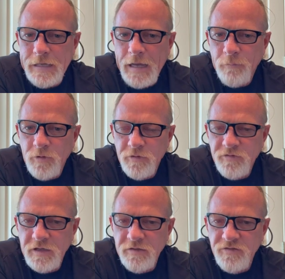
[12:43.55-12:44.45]
I'm going to
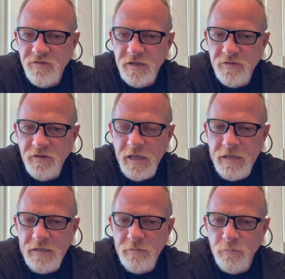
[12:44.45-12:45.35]
say 6,
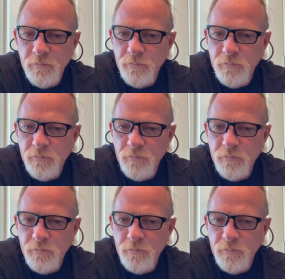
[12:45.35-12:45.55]
8,